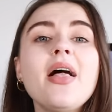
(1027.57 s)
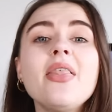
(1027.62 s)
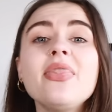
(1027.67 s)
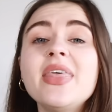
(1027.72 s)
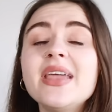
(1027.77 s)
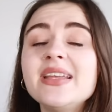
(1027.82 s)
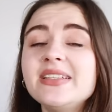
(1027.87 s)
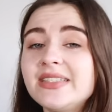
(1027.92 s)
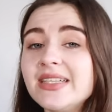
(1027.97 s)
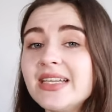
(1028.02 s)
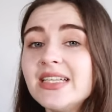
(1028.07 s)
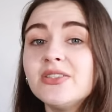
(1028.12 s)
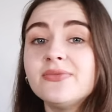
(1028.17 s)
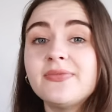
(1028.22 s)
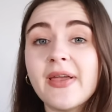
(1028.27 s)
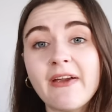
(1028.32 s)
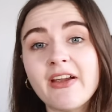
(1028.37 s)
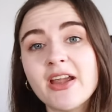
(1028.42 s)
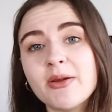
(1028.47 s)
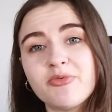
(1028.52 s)
They did
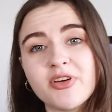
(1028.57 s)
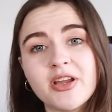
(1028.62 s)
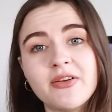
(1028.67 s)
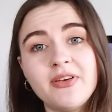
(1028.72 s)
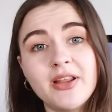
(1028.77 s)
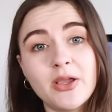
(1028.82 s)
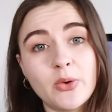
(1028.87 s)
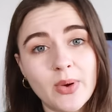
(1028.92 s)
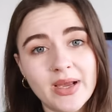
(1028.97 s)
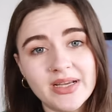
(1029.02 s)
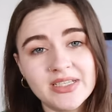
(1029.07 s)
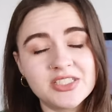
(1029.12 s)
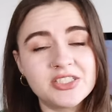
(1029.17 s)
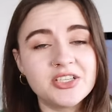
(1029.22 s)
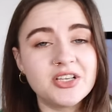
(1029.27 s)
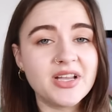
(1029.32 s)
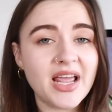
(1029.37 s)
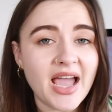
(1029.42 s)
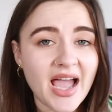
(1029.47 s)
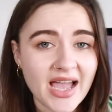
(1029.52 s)
very briefly
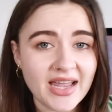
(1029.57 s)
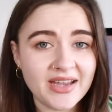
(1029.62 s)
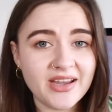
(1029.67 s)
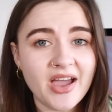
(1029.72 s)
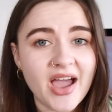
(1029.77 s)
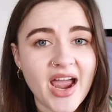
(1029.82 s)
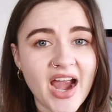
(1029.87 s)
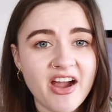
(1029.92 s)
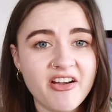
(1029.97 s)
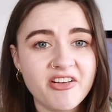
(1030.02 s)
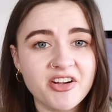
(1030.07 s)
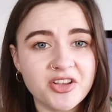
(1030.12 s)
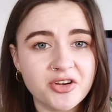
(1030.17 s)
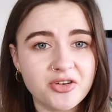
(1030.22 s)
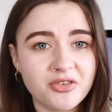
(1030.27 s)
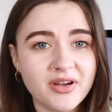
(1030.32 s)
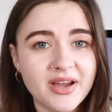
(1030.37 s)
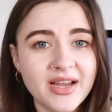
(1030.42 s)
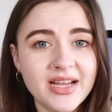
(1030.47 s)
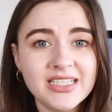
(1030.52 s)
question Hannah, Aaron, and
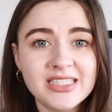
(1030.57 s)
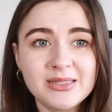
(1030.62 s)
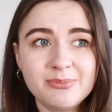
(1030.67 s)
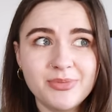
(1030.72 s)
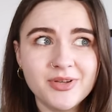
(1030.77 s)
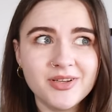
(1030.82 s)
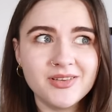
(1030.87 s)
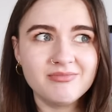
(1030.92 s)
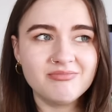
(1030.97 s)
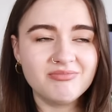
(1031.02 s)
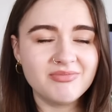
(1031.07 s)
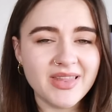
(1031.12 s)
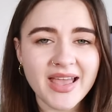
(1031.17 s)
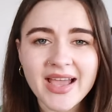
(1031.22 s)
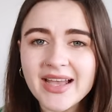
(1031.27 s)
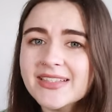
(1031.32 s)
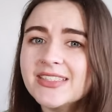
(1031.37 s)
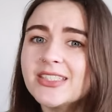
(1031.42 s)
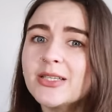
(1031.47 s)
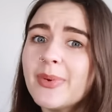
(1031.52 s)
Chris, but
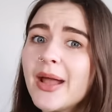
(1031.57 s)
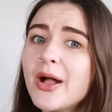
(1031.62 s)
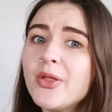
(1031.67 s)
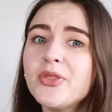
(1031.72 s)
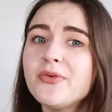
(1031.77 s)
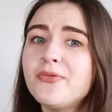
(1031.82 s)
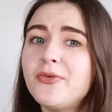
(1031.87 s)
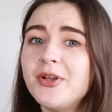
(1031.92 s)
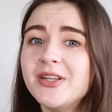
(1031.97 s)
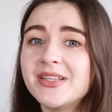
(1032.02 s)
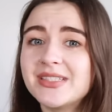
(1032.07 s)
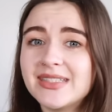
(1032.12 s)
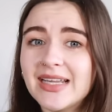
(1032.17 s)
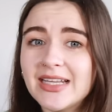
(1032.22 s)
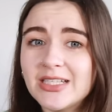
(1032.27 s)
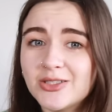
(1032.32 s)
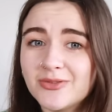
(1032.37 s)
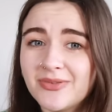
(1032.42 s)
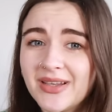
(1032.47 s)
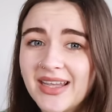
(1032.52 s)
that's about the full
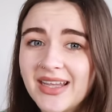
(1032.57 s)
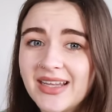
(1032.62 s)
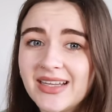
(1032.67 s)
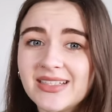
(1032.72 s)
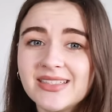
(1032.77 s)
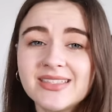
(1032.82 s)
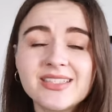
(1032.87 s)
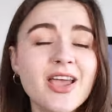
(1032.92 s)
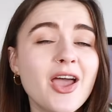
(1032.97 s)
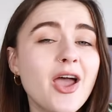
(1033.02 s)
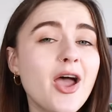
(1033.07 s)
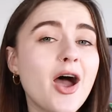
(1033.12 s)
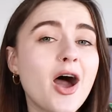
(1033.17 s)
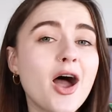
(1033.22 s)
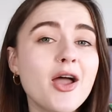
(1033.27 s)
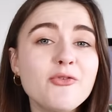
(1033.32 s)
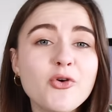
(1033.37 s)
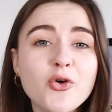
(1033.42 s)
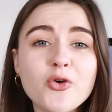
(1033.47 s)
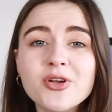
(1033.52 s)
extent of it.
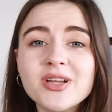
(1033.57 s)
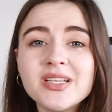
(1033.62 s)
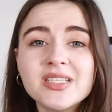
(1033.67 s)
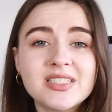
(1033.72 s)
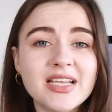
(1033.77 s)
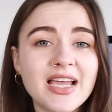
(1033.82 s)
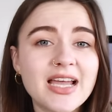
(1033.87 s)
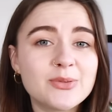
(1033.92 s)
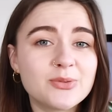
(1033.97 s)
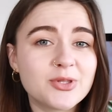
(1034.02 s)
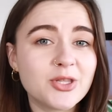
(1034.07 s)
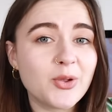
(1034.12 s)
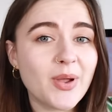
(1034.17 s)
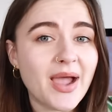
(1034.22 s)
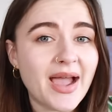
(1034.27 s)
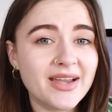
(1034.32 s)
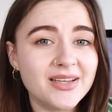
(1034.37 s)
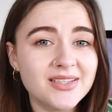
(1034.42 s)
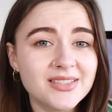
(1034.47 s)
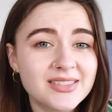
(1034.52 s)
I've already shared with you
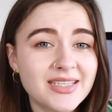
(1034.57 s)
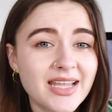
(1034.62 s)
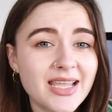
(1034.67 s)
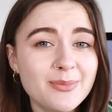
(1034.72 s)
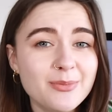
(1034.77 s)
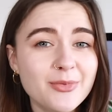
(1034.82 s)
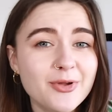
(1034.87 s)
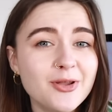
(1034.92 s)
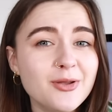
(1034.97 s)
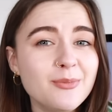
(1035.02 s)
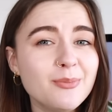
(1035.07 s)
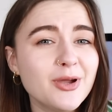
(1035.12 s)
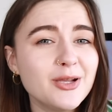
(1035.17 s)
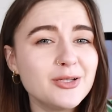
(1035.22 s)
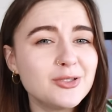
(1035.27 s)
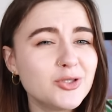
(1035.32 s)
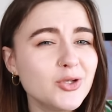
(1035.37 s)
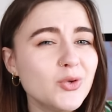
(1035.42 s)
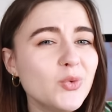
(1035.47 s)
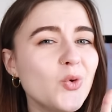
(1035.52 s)
Hannah's statement, but I
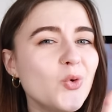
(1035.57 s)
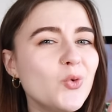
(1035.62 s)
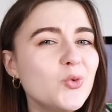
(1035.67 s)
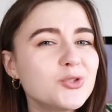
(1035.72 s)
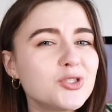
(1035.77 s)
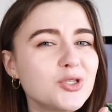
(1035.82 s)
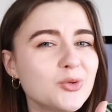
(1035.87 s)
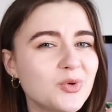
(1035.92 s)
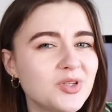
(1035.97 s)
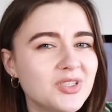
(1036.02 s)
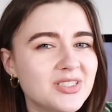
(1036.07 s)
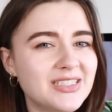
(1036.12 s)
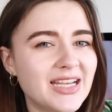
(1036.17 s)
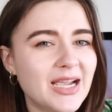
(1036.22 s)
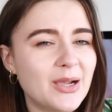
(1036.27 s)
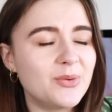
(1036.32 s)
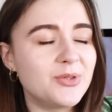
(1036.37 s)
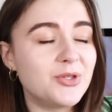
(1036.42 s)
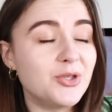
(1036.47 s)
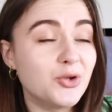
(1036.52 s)
do also want to
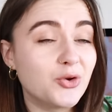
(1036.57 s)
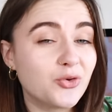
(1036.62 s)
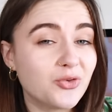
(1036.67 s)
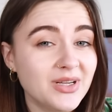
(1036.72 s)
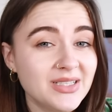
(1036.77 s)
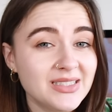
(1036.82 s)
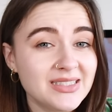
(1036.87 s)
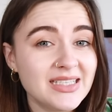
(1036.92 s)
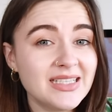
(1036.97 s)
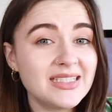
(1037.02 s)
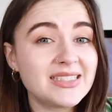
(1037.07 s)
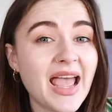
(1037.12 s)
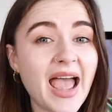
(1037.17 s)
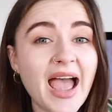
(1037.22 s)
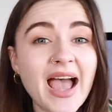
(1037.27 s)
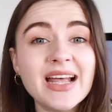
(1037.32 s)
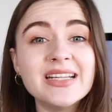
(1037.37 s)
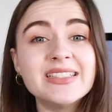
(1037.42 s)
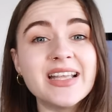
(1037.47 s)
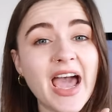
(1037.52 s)
share with you Chris's
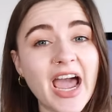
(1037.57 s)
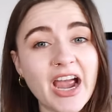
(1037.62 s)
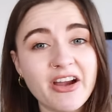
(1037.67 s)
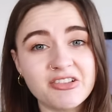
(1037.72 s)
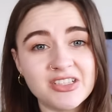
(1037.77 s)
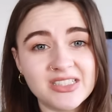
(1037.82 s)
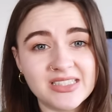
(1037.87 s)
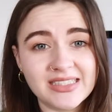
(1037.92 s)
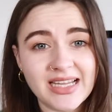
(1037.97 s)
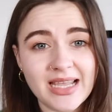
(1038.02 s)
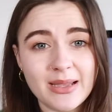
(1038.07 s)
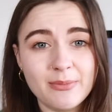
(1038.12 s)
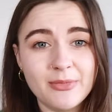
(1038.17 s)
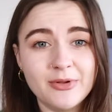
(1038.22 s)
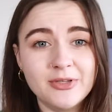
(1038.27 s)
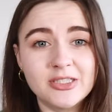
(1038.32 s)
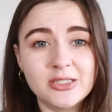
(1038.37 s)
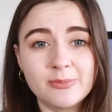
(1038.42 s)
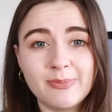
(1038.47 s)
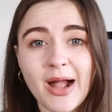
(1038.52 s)
and Aaron's
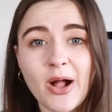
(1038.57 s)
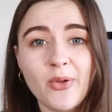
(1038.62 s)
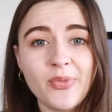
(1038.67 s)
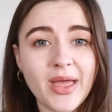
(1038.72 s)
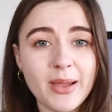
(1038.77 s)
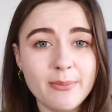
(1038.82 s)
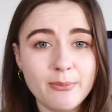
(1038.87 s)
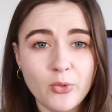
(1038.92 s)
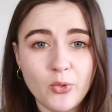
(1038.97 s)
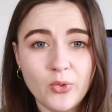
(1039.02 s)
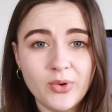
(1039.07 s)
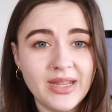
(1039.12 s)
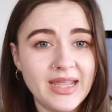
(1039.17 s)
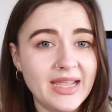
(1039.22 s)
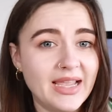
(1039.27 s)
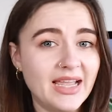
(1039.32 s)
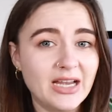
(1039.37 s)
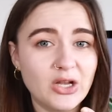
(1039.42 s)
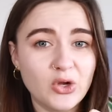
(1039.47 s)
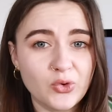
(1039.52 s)
statements about that
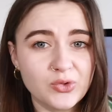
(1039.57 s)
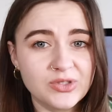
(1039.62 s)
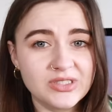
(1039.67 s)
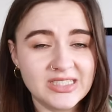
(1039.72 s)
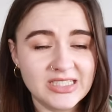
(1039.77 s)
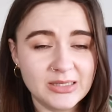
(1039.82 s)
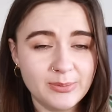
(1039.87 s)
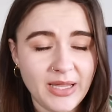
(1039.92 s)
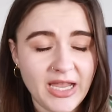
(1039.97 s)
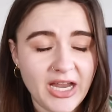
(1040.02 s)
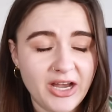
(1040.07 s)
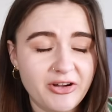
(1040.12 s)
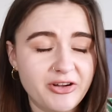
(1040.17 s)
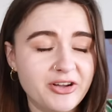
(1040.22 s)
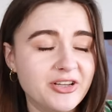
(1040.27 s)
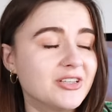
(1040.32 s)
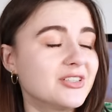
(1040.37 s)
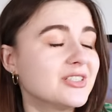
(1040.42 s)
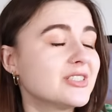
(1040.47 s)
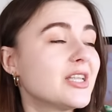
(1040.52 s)
morning and Lauren's
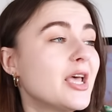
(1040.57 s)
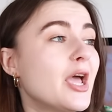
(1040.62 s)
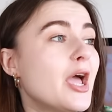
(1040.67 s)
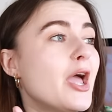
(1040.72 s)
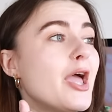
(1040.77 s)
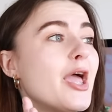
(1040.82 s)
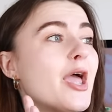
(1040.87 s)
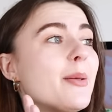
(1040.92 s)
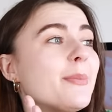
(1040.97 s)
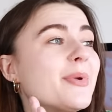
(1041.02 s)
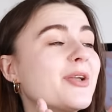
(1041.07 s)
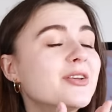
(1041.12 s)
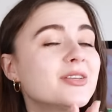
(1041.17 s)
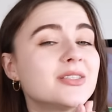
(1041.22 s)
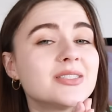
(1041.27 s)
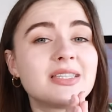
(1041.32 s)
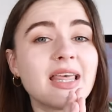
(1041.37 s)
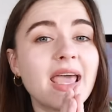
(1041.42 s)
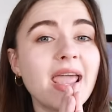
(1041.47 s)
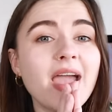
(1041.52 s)
disappearance,
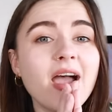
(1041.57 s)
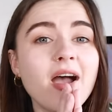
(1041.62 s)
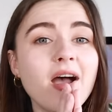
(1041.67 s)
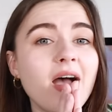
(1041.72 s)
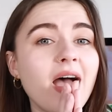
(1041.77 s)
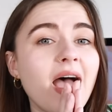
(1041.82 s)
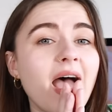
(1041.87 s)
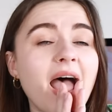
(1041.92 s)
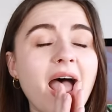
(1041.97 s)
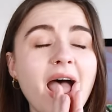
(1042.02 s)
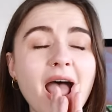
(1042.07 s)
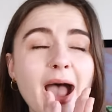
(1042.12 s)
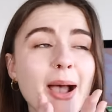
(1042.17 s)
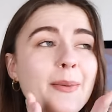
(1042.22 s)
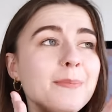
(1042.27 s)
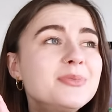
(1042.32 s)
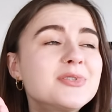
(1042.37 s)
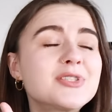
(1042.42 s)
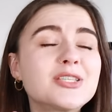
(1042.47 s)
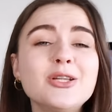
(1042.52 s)
because they are
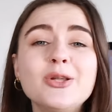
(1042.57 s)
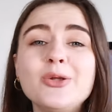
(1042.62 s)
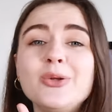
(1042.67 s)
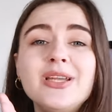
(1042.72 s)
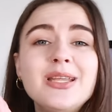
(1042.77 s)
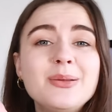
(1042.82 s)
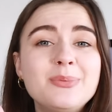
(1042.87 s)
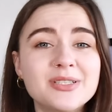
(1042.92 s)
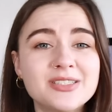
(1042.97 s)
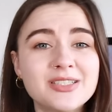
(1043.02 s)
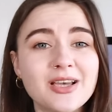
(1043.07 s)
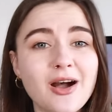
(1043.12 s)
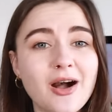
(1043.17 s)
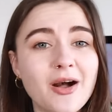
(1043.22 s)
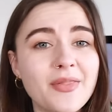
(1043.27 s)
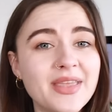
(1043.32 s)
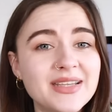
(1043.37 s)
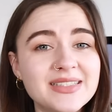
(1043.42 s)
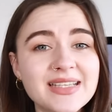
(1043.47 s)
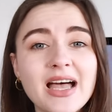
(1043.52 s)
absolutely
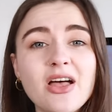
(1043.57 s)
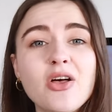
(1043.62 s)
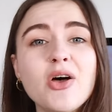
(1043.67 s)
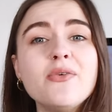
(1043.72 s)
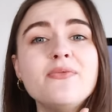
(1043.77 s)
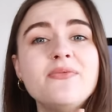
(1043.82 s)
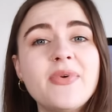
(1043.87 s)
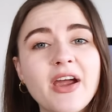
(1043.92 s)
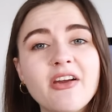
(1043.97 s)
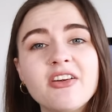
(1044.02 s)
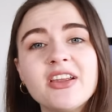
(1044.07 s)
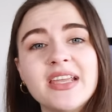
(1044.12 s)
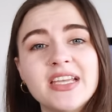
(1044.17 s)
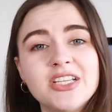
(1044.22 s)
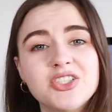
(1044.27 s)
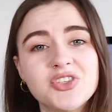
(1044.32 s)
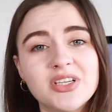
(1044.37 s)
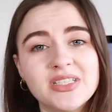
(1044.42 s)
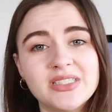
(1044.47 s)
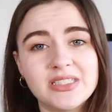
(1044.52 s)
bizarre. They tell a very
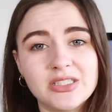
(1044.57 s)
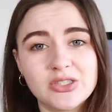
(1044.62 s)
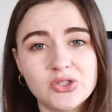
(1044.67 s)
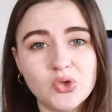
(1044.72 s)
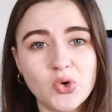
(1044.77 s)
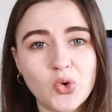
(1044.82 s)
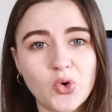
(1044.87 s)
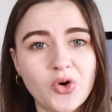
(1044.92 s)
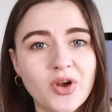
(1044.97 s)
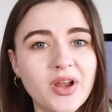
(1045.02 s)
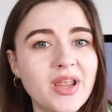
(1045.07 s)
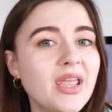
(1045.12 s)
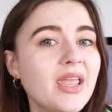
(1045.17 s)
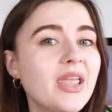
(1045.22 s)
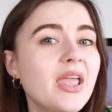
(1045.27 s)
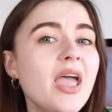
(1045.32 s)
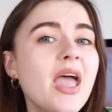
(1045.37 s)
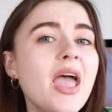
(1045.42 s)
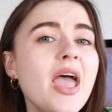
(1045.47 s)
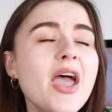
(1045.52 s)
interesting
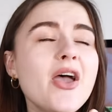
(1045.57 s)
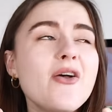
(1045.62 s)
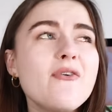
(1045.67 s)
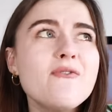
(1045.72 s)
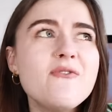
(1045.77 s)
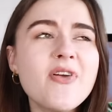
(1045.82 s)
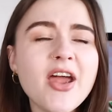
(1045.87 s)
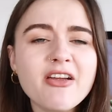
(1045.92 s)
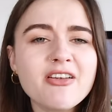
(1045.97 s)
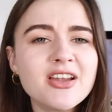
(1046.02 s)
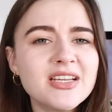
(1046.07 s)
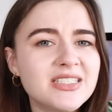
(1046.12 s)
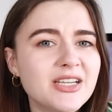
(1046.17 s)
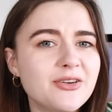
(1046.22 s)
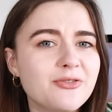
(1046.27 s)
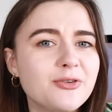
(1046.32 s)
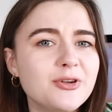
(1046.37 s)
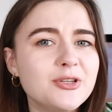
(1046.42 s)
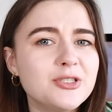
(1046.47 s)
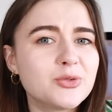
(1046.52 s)
story, very
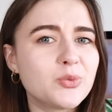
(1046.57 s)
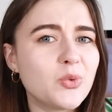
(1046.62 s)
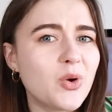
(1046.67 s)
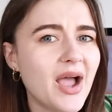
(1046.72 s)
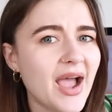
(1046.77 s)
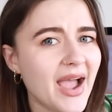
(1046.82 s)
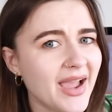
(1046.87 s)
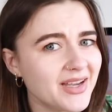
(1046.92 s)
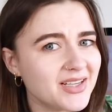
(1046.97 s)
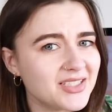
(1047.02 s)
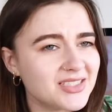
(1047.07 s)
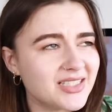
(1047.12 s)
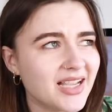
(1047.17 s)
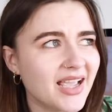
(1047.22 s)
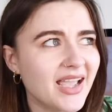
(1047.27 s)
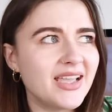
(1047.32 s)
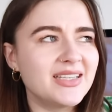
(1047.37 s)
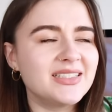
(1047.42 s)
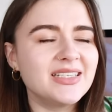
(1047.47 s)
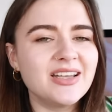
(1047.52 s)
different to what Hannah
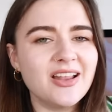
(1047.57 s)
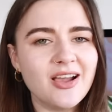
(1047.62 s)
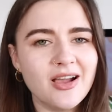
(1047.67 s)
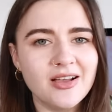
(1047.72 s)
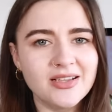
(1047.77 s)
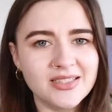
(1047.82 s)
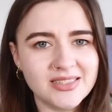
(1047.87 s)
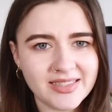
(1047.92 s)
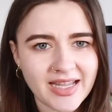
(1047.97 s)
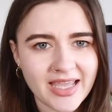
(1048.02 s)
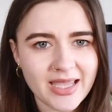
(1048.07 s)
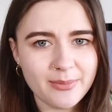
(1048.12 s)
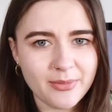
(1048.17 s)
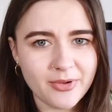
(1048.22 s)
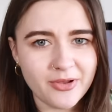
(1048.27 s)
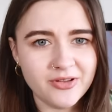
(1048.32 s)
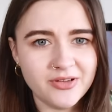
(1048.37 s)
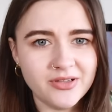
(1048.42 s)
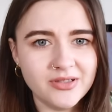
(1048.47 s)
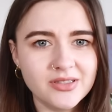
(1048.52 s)
shared in her
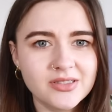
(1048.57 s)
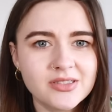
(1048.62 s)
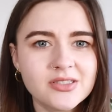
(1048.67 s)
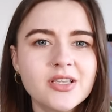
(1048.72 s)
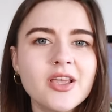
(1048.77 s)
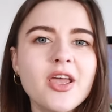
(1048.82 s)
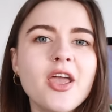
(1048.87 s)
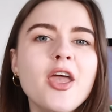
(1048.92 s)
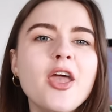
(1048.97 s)
statement.